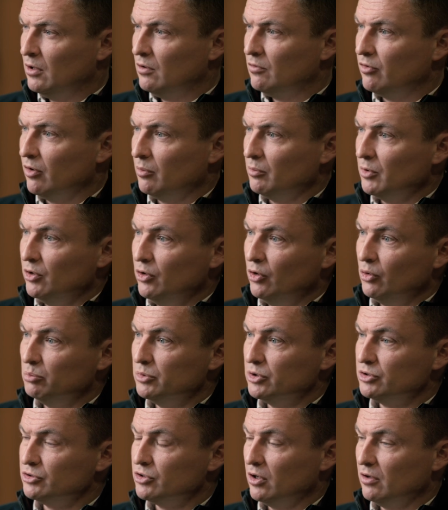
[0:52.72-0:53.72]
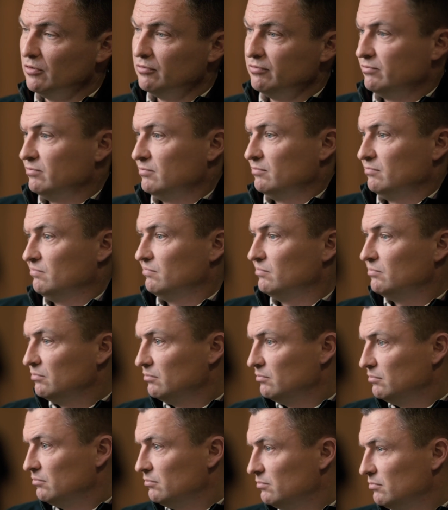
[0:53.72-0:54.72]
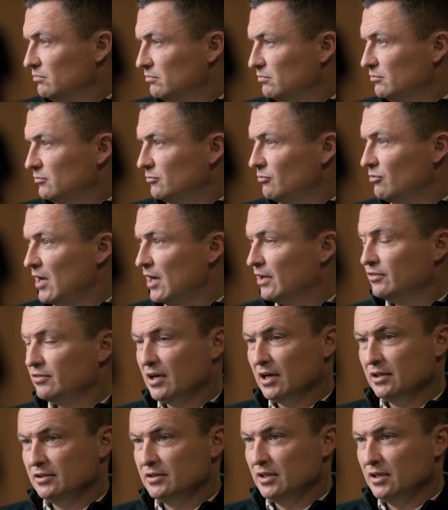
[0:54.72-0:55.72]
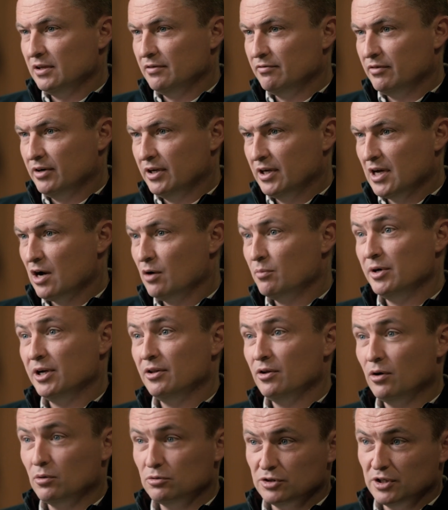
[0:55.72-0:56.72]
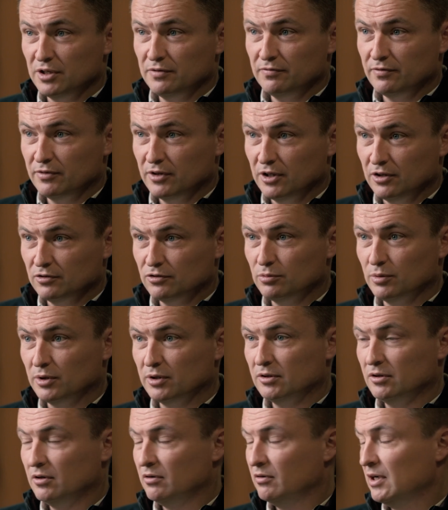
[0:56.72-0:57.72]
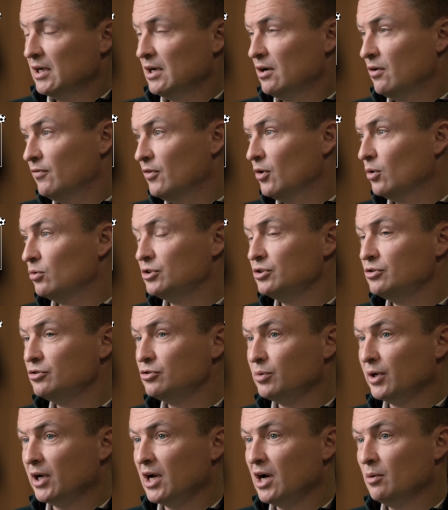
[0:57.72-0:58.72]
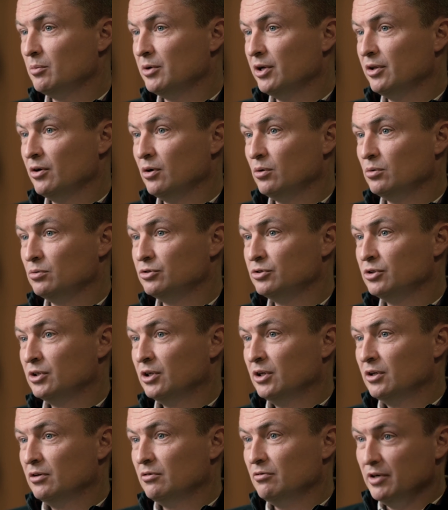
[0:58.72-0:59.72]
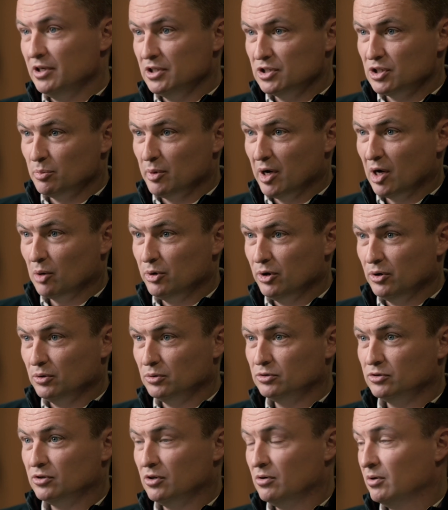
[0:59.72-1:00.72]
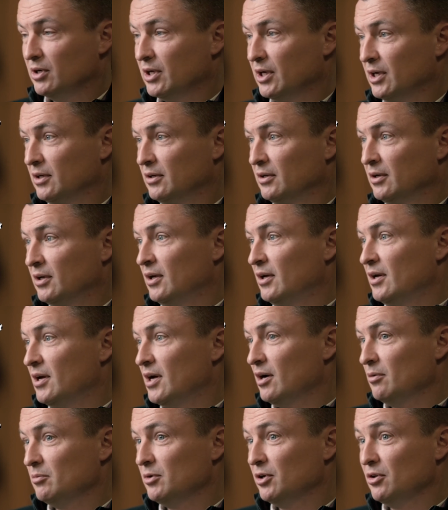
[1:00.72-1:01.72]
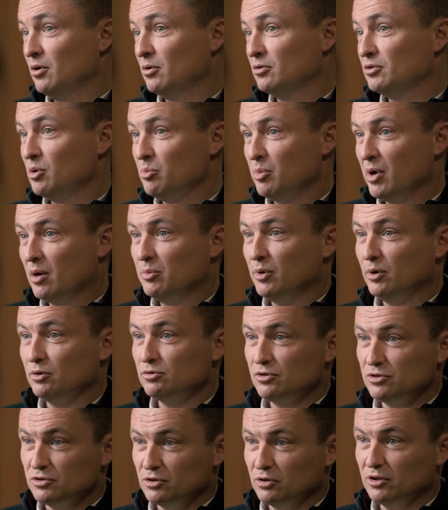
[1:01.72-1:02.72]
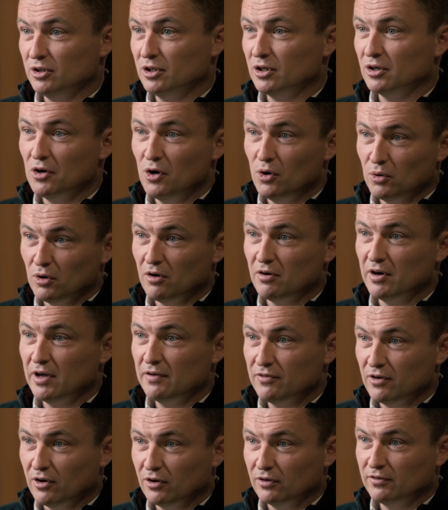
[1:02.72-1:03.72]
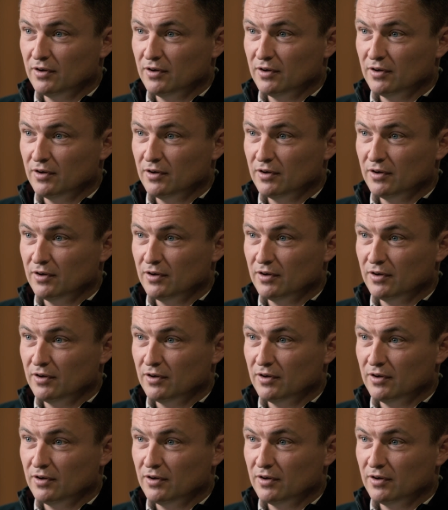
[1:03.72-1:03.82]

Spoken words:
from the numbers of right side delivery, how many of those are in swing? All right, of those in swing, how many of those reach the back post? Okay, how many of those at the back post result in a goal or an effort on